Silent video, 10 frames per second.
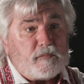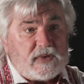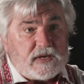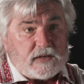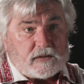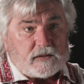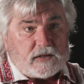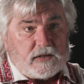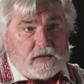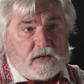
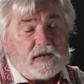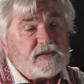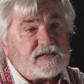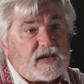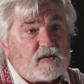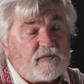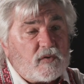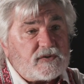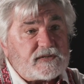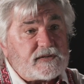immediately. Cell
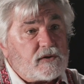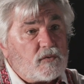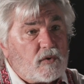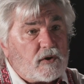phones still